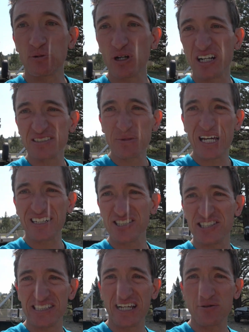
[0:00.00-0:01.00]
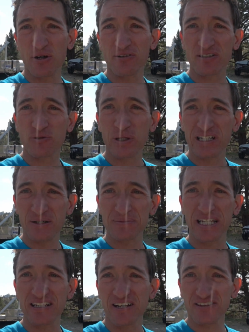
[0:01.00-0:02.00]
gonna work on the Miata in just a second, but quick
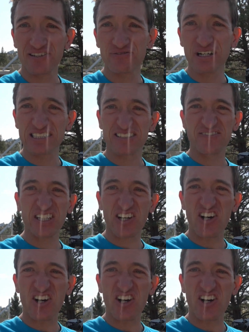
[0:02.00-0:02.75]
update on the rest of the